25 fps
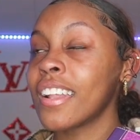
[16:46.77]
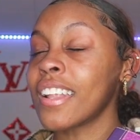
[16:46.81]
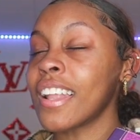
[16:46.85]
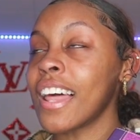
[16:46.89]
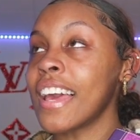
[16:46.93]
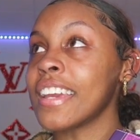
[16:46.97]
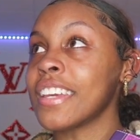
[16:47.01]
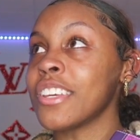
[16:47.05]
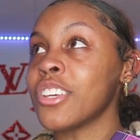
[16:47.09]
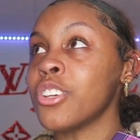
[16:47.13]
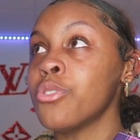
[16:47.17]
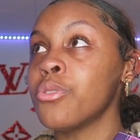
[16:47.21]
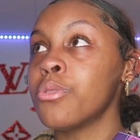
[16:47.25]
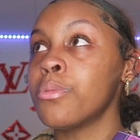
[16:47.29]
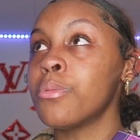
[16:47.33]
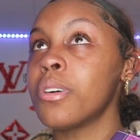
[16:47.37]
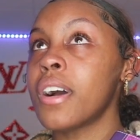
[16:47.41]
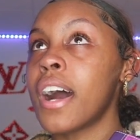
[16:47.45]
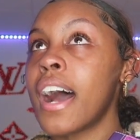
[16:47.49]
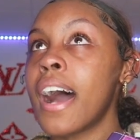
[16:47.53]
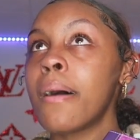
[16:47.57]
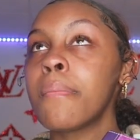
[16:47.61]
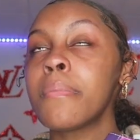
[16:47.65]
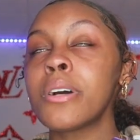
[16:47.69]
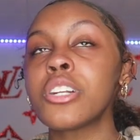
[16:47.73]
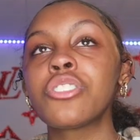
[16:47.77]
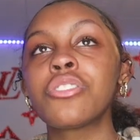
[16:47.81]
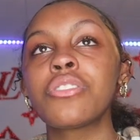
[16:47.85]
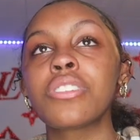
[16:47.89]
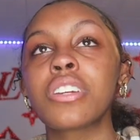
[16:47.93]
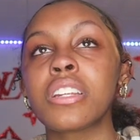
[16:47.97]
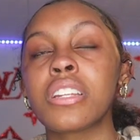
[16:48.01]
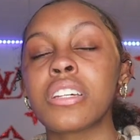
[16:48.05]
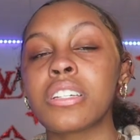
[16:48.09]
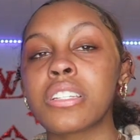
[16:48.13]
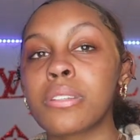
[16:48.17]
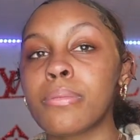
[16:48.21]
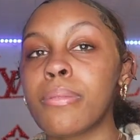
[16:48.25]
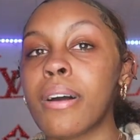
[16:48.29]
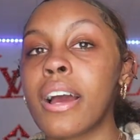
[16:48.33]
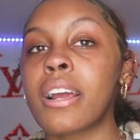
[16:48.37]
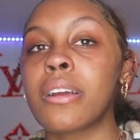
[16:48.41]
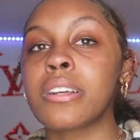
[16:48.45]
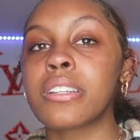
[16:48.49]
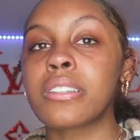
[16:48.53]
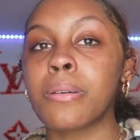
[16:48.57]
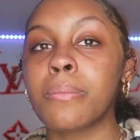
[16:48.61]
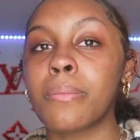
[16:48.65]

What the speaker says: like how much you can inspire